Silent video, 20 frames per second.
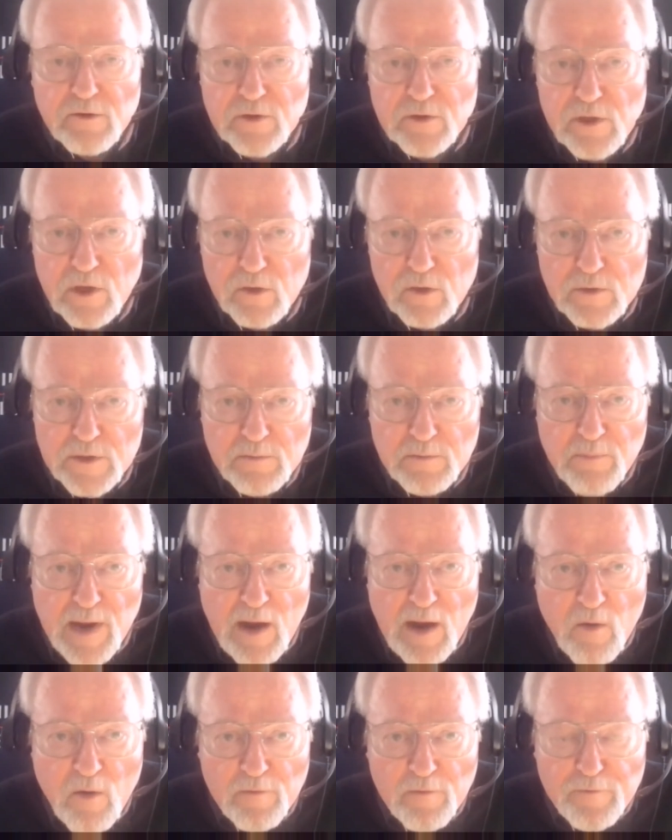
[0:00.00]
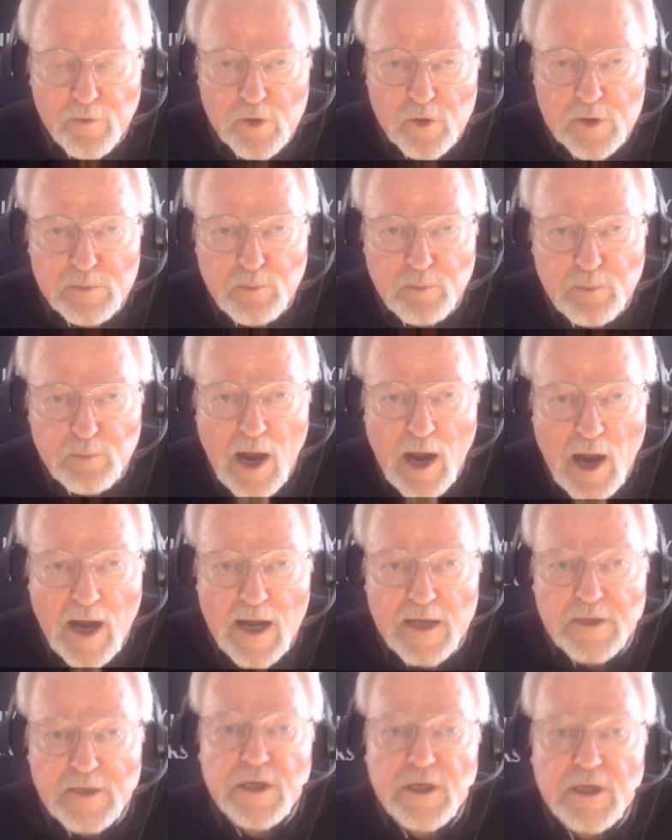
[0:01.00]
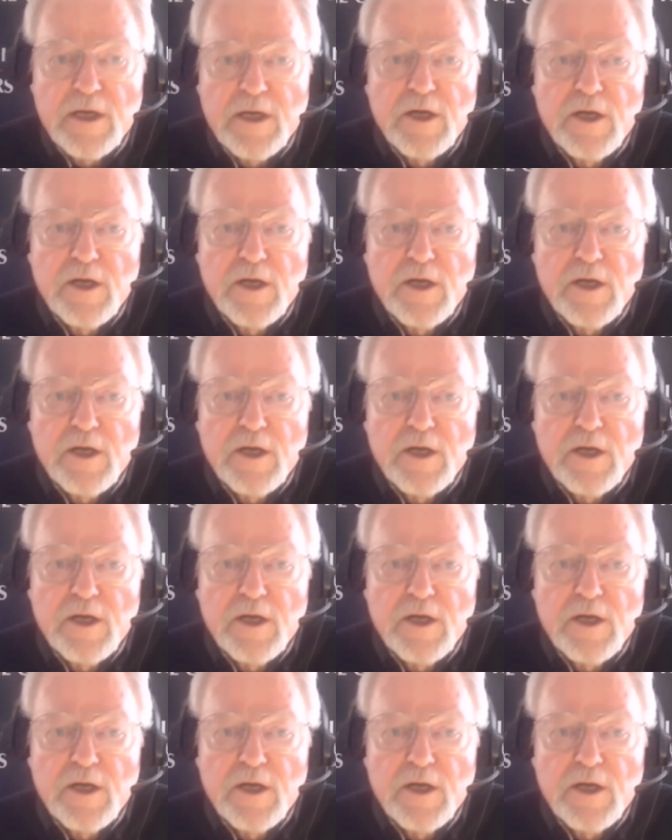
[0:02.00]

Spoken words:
Closing Power, first prize